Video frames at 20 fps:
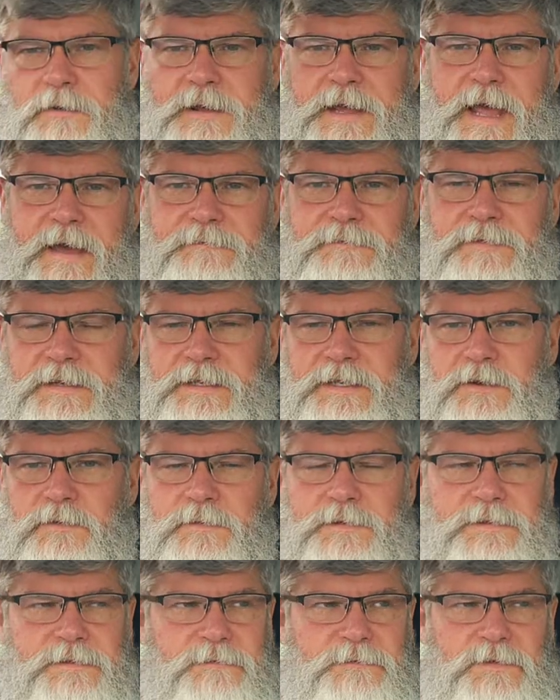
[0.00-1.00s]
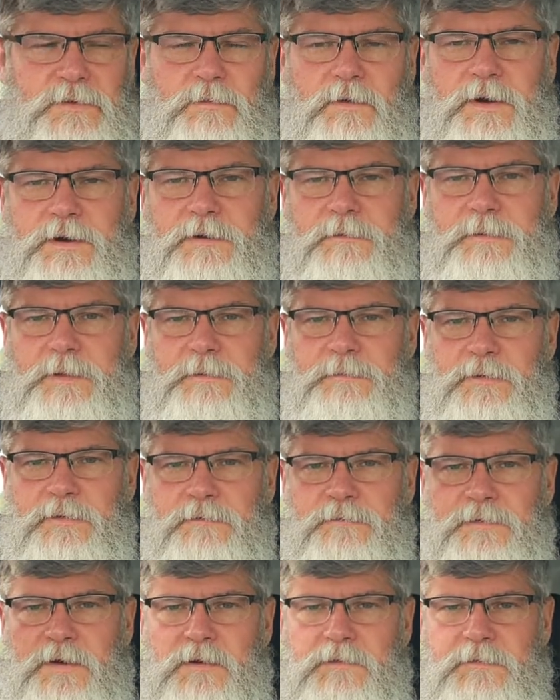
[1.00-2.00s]
only have to deal with a few hundred people
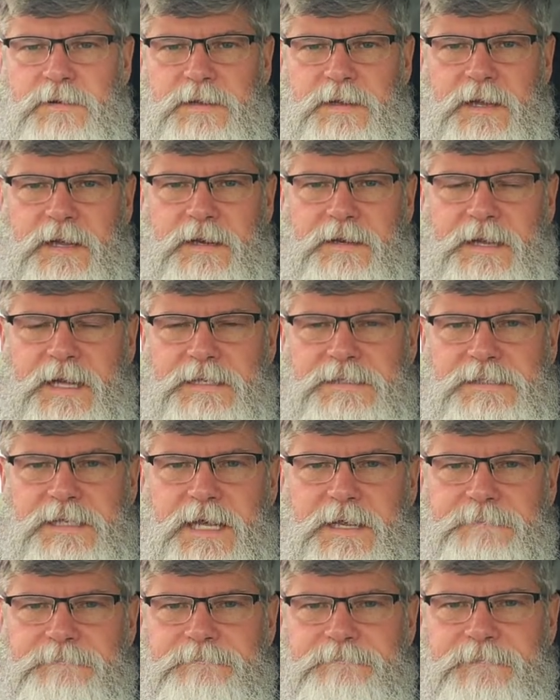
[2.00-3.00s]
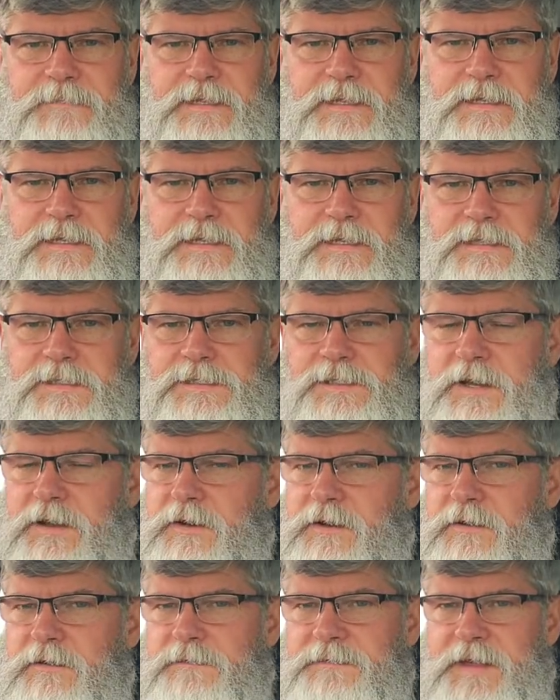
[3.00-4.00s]
who vote, and that's it.
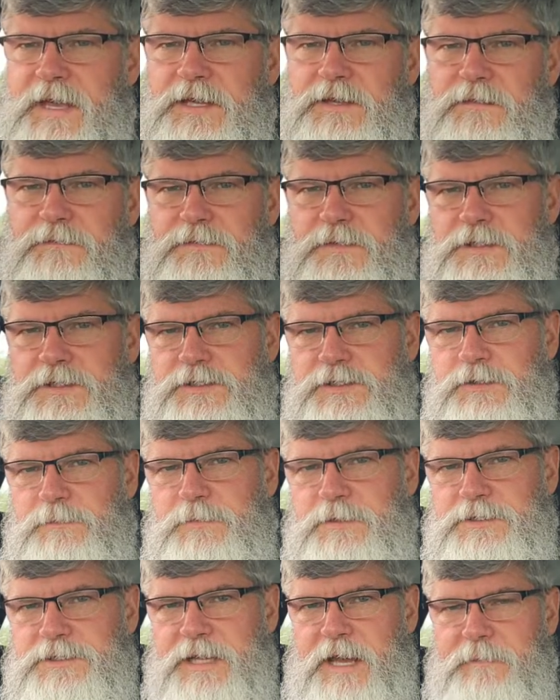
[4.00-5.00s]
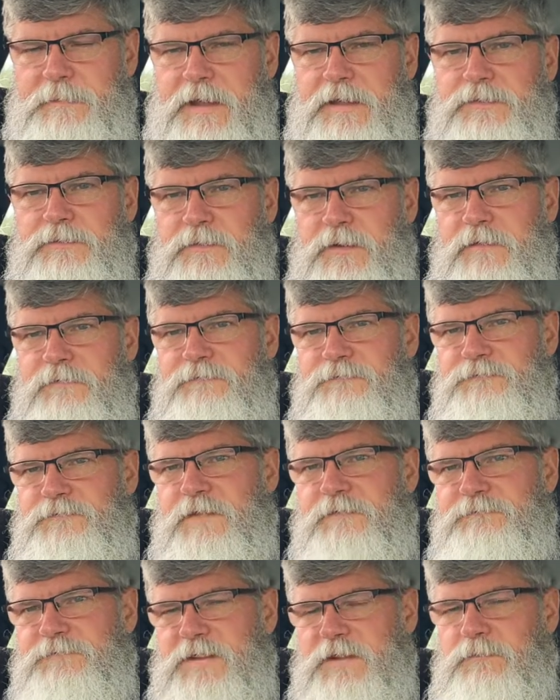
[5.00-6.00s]
So thank you for the super chat, man.
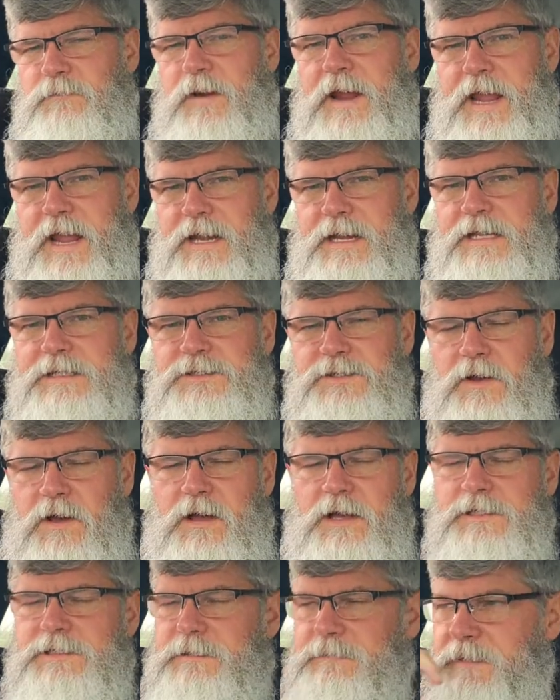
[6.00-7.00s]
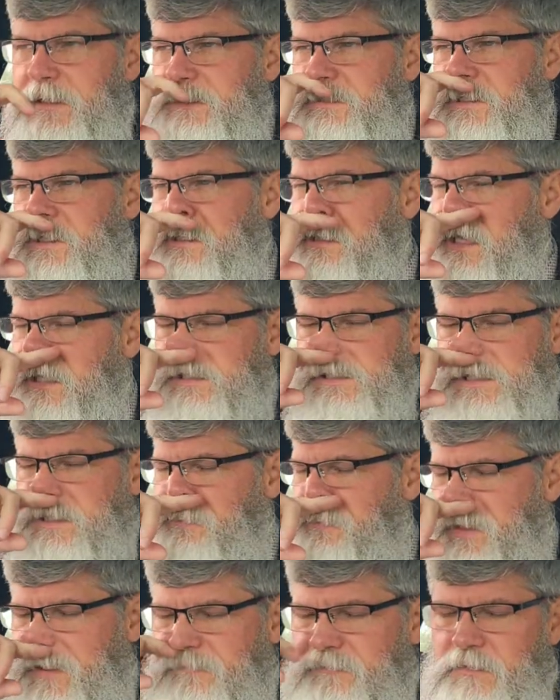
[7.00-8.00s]
350 Rand. That's awesome. That's gonna
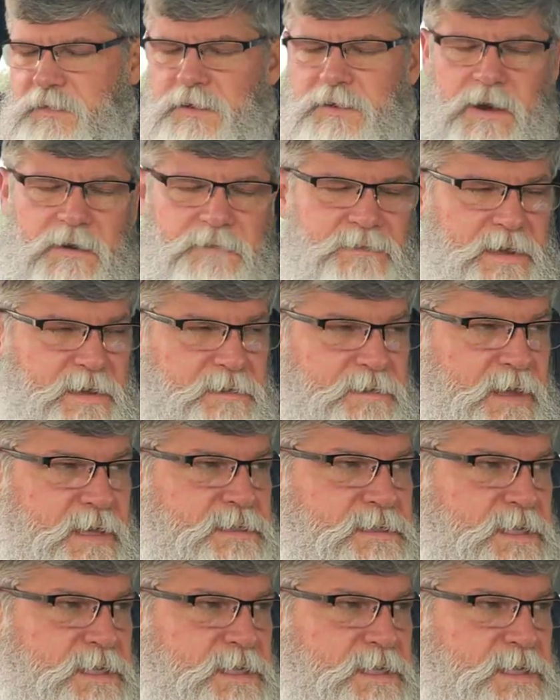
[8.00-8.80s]
pay for a coffee and then